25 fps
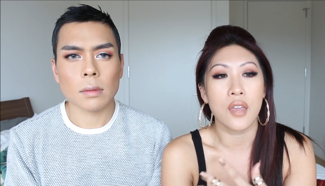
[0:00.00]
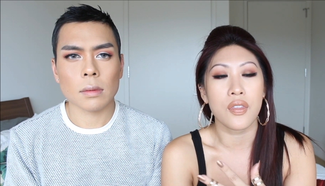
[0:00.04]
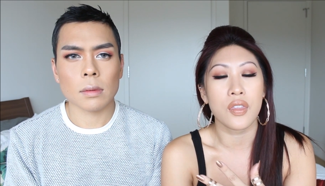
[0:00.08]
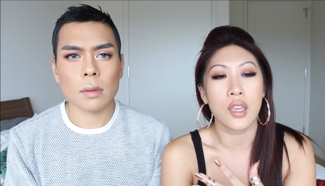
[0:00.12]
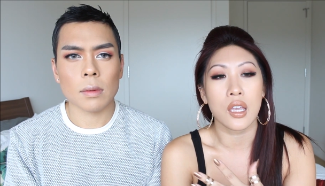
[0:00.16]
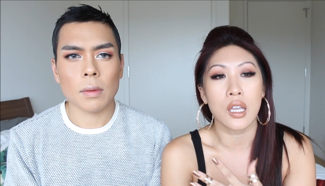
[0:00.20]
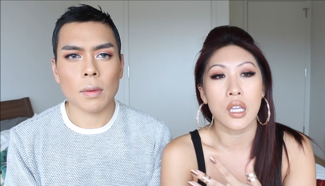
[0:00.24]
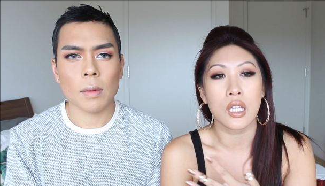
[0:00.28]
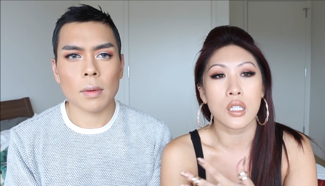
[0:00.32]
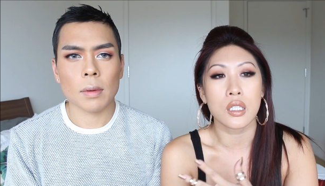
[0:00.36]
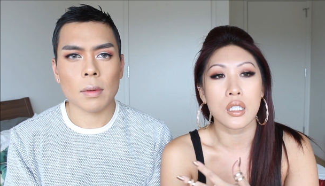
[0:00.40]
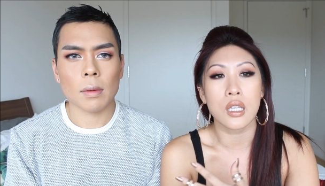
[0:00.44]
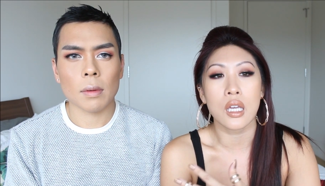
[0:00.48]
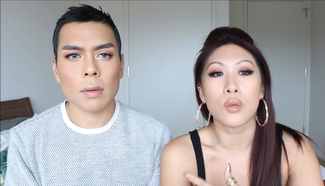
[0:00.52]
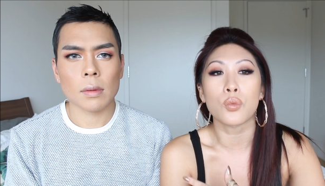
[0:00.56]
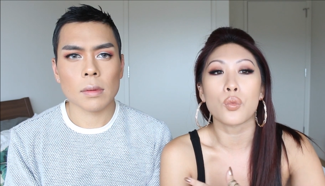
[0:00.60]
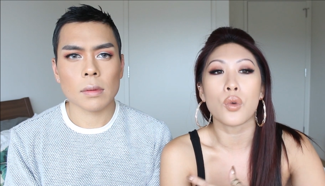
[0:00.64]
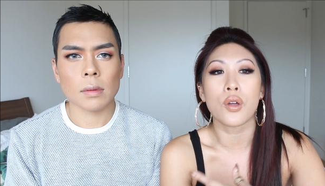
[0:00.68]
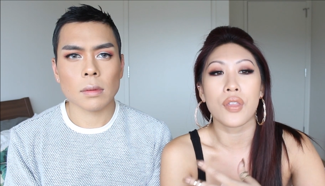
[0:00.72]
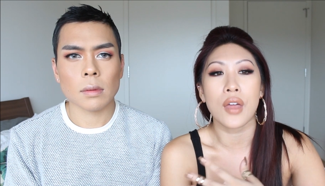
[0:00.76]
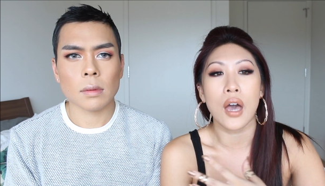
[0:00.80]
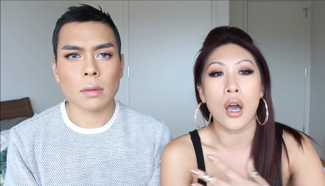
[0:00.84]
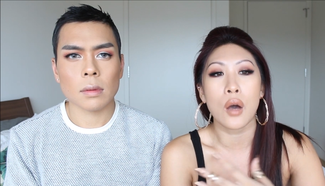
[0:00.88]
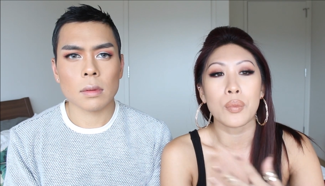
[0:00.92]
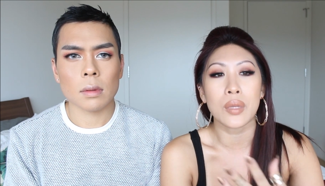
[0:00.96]
Speaker 1: say things, and
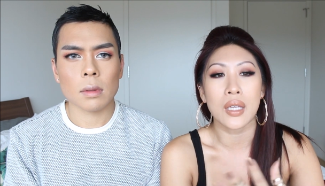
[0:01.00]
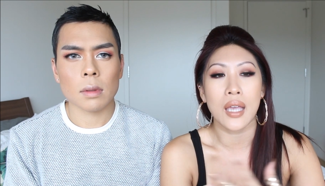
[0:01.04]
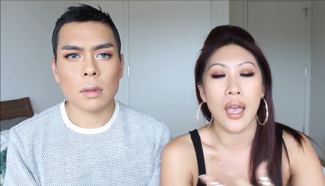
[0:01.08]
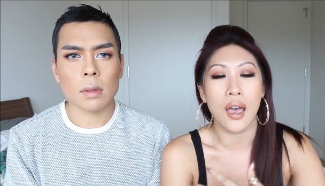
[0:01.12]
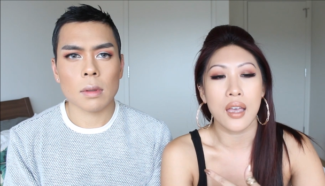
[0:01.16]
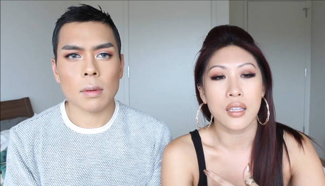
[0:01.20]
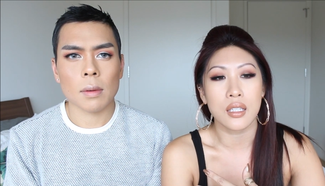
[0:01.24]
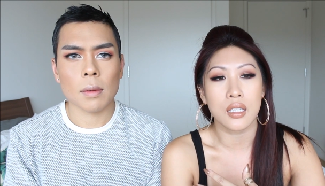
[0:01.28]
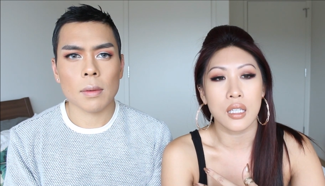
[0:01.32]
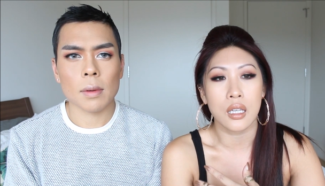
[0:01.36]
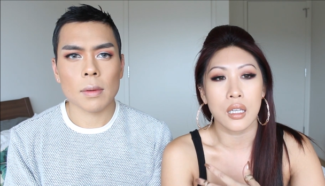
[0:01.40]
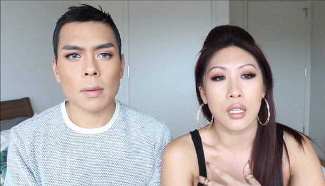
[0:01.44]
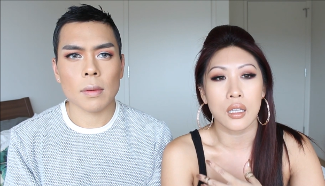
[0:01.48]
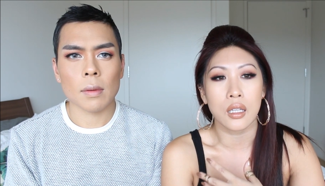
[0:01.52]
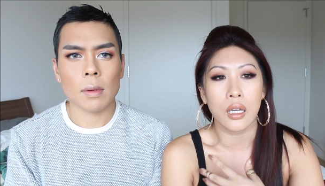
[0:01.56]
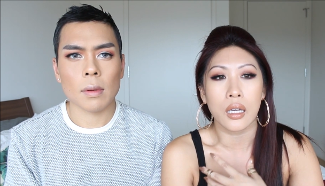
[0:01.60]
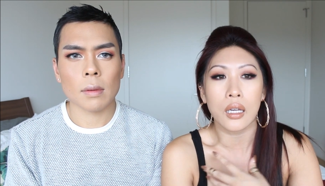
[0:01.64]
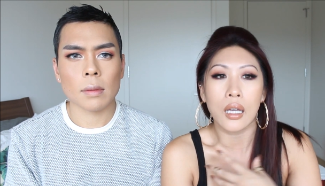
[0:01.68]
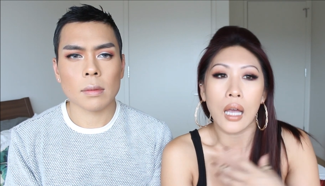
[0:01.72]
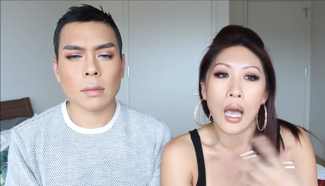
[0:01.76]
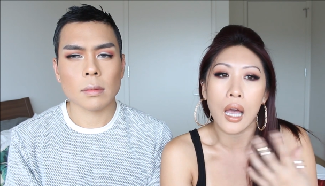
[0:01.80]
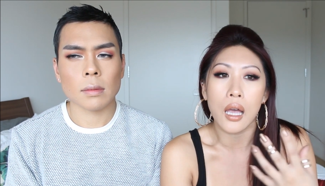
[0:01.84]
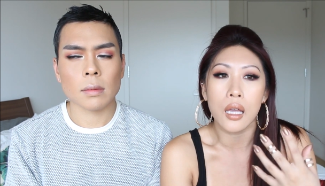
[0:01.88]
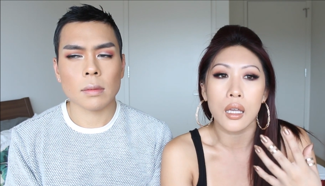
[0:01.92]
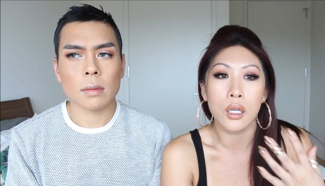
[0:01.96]
without me asking,
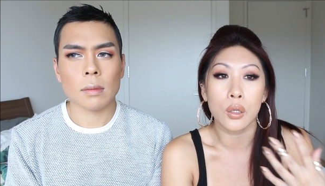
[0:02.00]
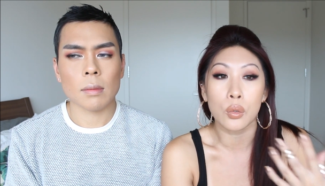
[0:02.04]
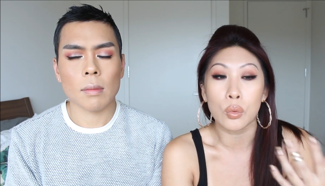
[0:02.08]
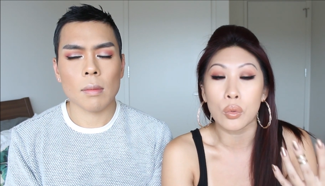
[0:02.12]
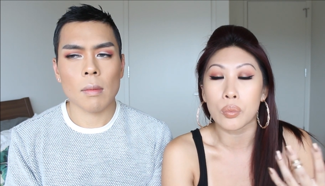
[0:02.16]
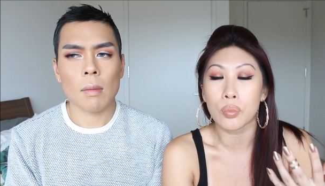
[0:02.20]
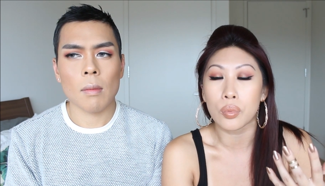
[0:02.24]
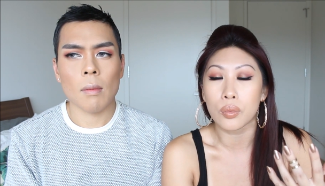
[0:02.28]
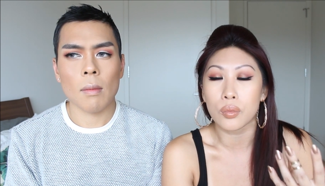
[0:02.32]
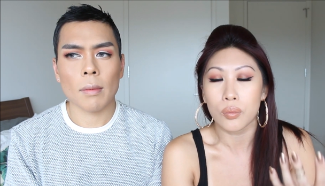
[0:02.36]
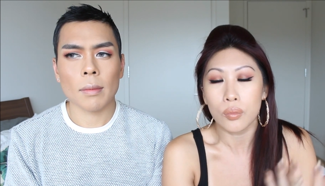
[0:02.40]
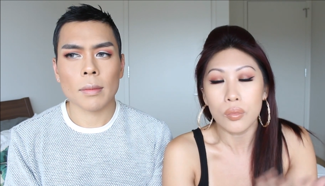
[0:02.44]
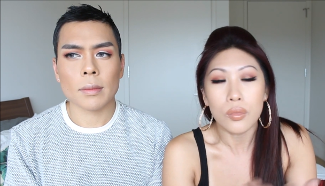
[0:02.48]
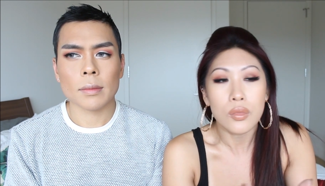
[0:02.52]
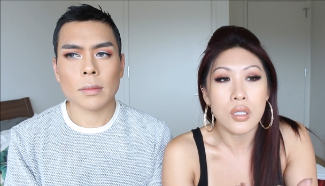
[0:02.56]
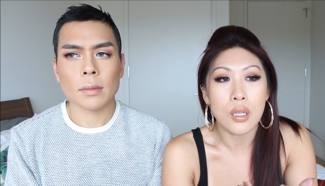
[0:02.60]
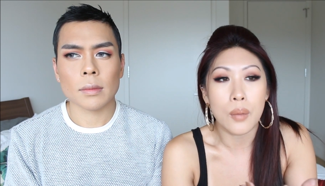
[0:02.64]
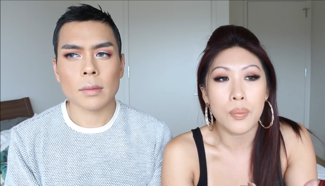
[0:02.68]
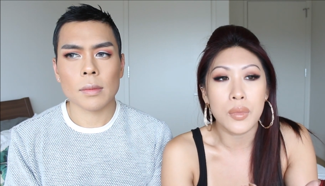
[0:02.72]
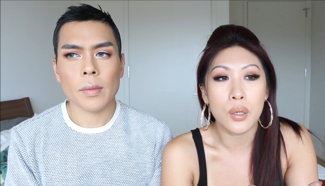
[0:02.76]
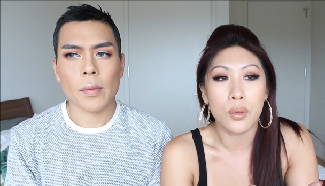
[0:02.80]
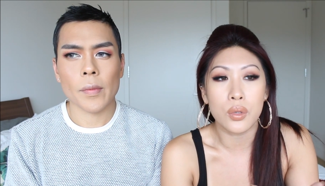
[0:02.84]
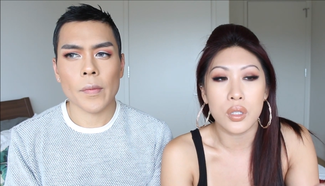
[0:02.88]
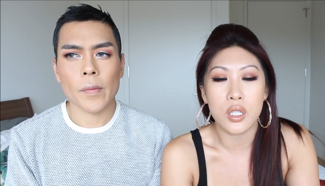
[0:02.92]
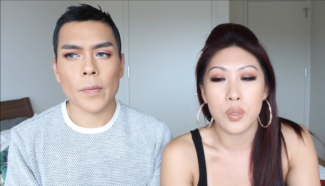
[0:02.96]
like it would
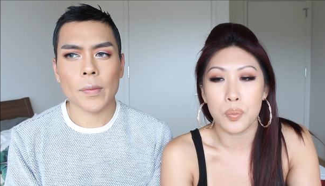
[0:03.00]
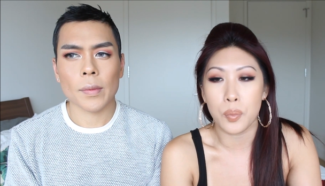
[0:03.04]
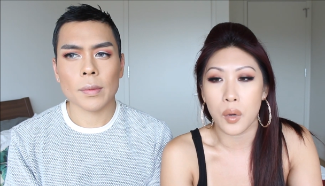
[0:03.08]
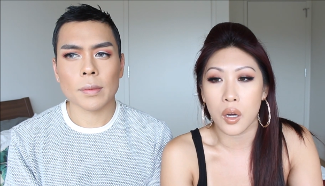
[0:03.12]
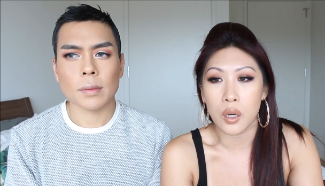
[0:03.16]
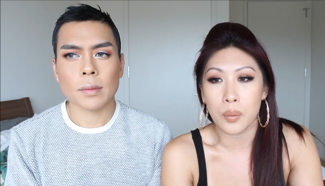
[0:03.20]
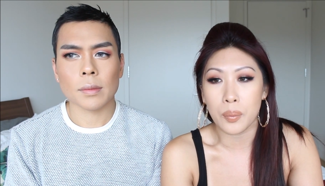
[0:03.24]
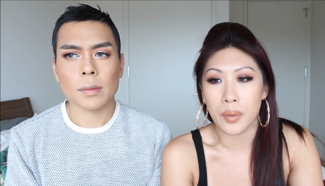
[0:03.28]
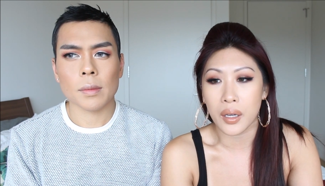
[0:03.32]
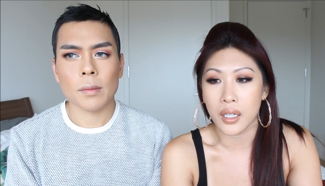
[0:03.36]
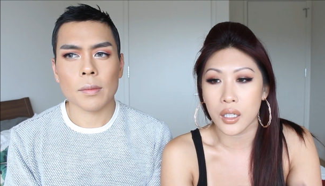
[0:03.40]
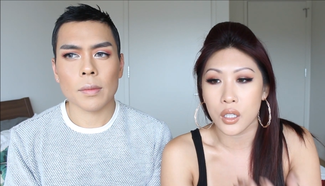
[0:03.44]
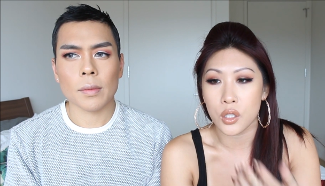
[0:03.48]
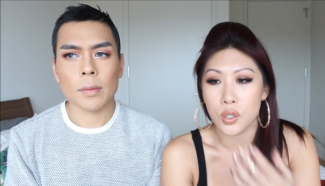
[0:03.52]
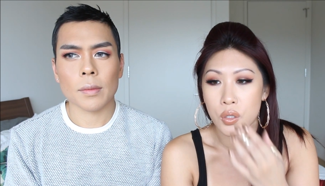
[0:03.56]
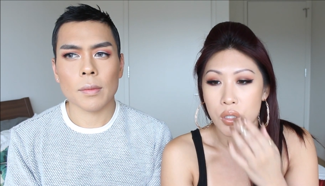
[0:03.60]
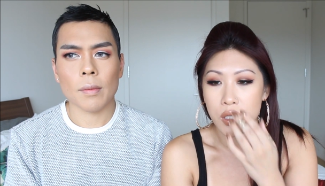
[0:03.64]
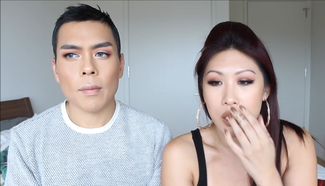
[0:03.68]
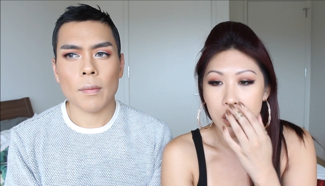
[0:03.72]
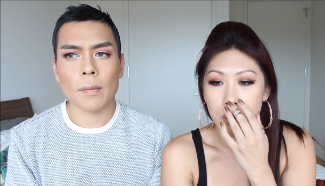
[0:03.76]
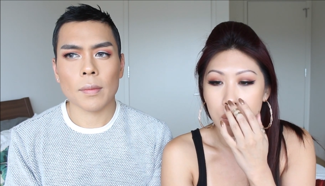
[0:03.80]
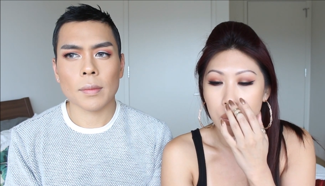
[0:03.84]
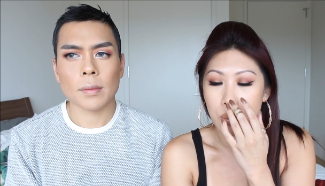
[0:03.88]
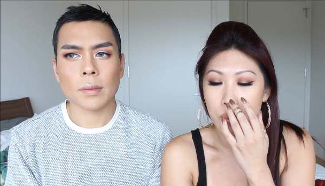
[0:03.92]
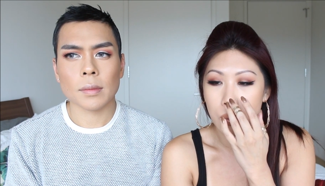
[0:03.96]
something would spark my
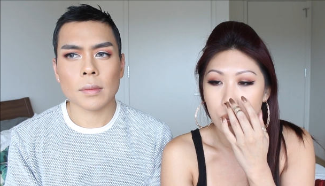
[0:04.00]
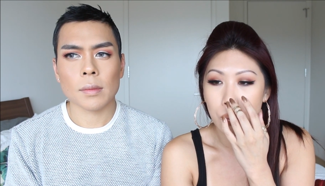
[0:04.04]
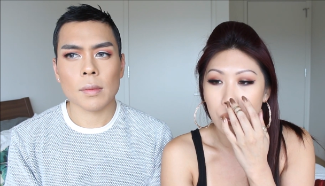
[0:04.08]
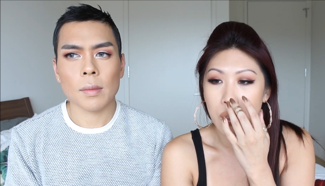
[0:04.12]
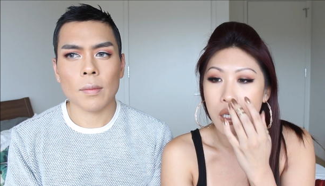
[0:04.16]
interest would,